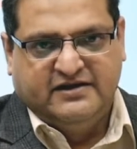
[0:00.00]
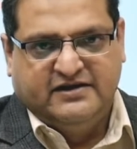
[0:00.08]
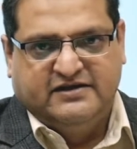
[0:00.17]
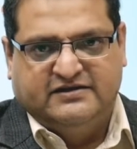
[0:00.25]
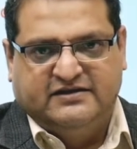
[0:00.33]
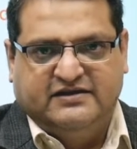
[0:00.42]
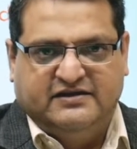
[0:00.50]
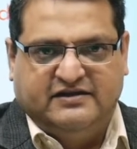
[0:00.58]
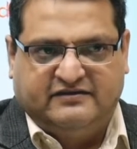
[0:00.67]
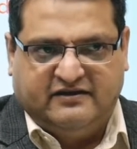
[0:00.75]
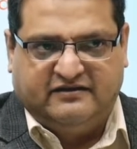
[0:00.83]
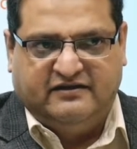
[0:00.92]
See, there are
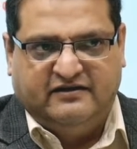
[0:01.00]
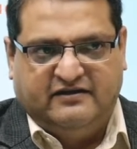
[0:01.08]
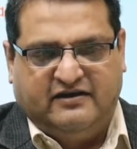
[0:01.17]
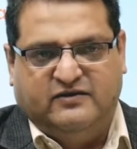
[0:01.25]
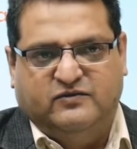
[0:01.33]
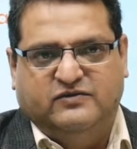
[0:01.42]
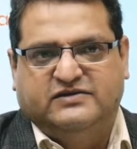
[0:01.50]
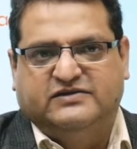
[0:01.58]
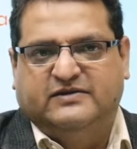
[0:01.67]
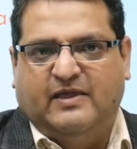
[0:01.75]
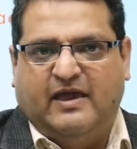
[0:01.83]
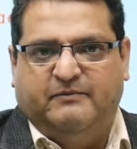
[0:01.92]
certain grounds
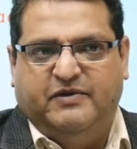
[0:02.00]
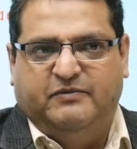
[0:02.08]
have been